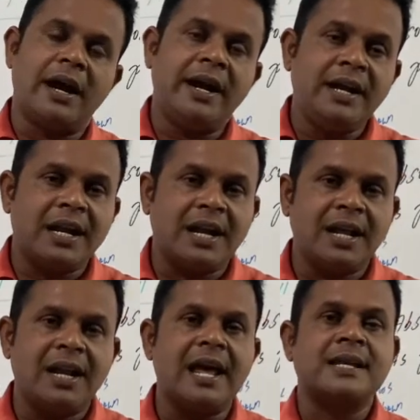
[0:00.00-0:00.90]

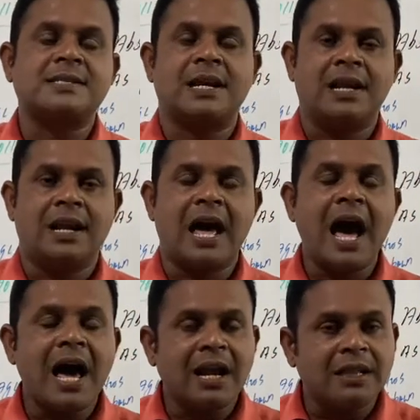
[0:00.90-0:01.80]
internal, external, or
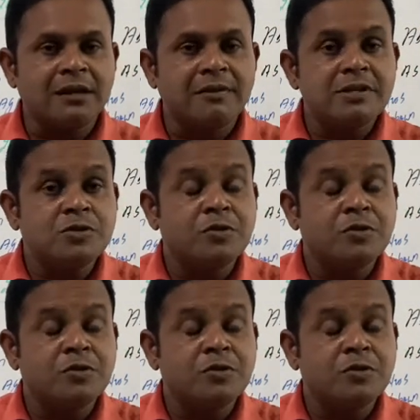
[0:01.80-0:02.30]
otherwise